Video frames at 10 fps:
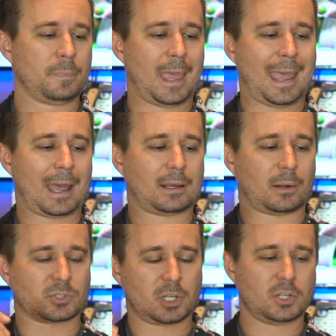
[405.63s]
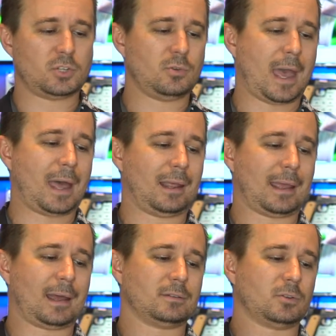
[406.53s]
and I was going to do that
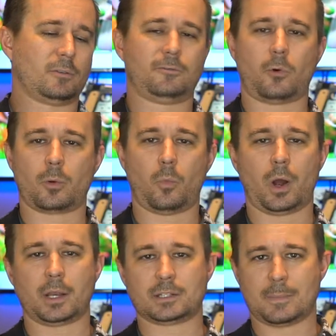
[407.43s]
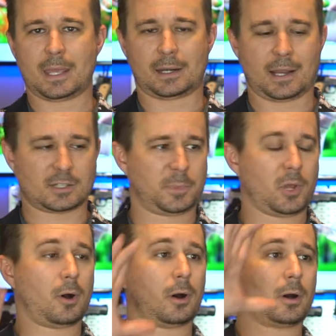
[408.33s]
and do a Form 1 to make it an
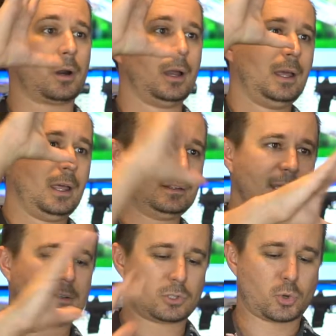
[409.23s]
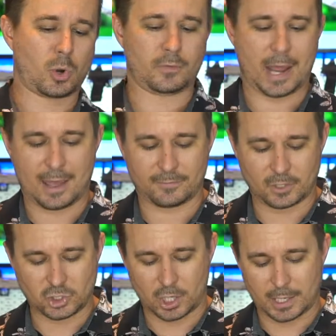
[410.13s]
SBR to get the
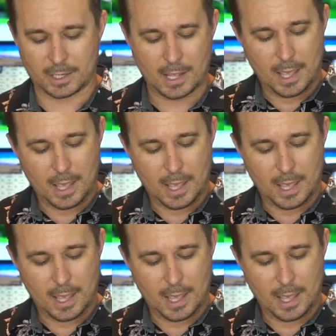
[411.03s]
12.5-inch on it.